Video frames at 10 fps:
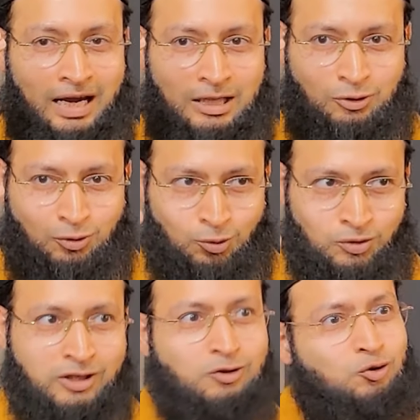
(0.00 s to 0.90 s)
And through
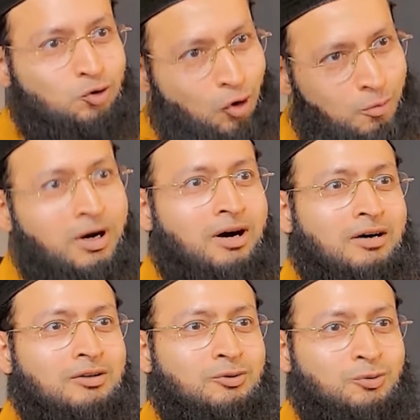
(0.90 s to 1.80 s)
their
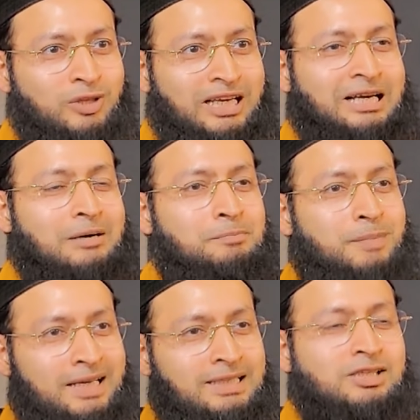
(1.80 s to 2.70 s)
sohbah, through their
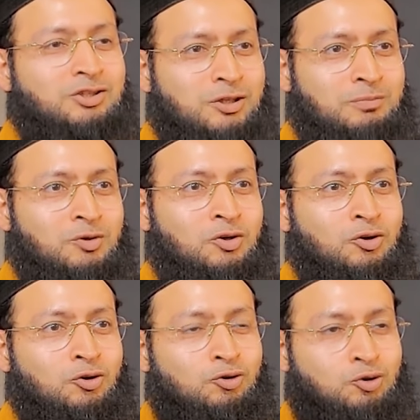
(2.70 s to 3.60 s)
companionship,
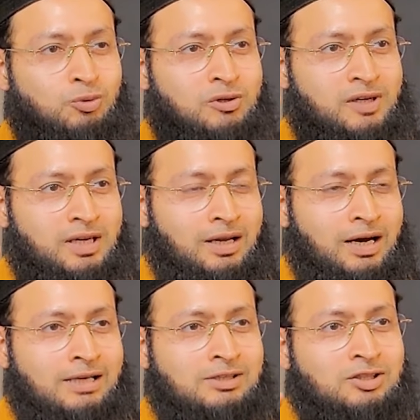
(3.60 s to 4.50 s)
you will
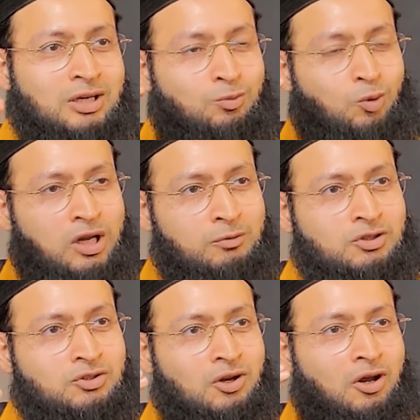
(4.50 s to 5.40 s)
realize that whatever
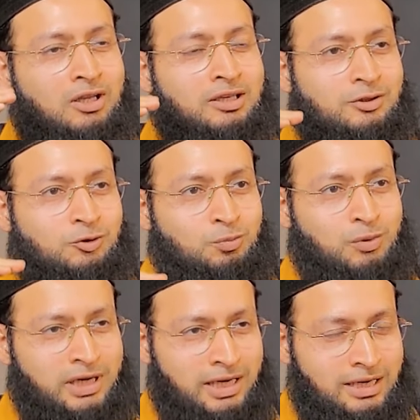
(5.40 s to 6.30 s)
salah that you
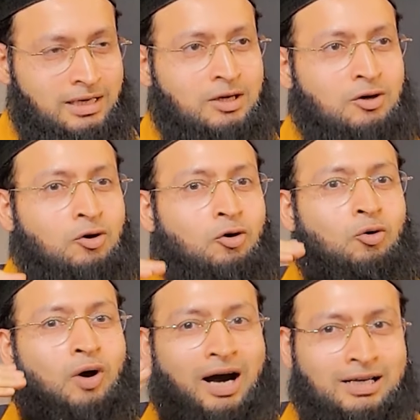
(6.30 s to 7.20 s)
prayed,
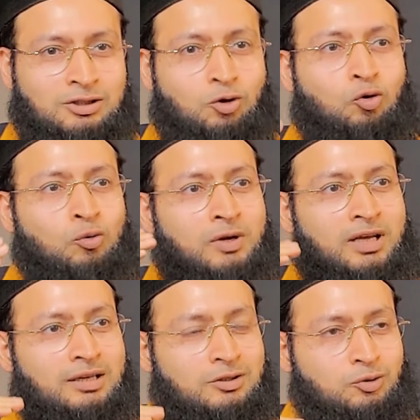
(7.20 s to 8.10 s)
or hajj or
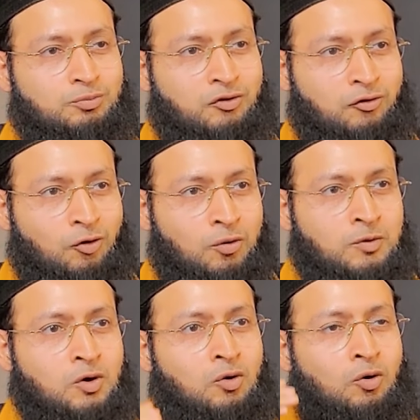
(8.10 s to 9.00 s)
umrah that you
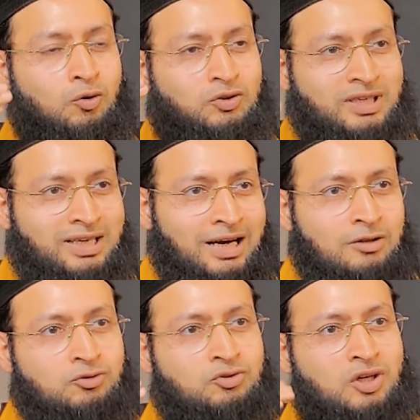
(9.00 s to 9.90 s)
performed, or
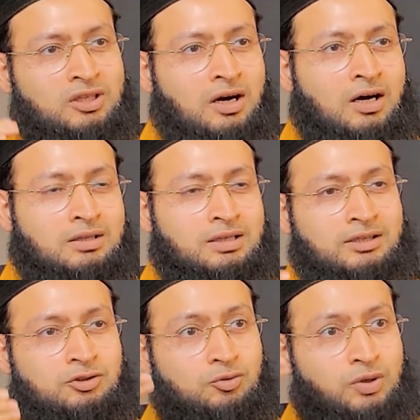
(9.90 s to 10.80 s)
zakat or sadqah
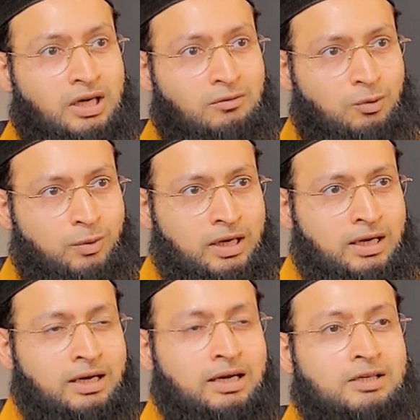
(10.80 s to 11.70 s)
that you gave
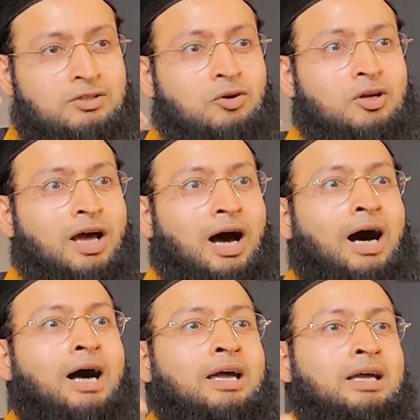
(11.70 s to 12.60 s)
away, it is not
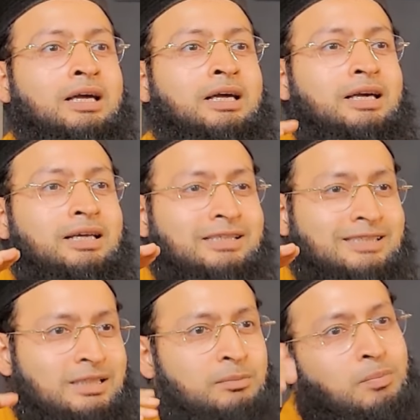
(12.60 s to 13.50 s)
I, it
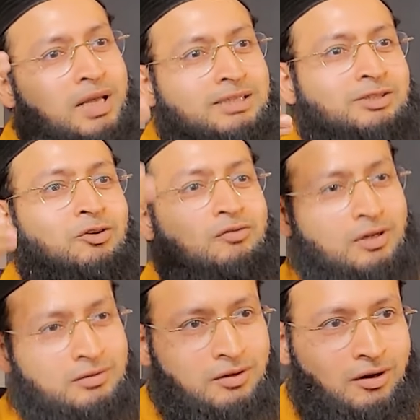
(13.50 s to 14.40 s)
is the blessing of
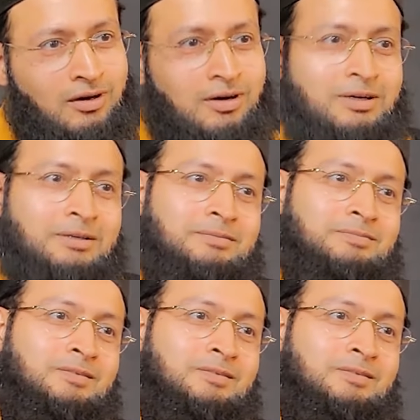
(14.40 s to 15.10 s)
Allah.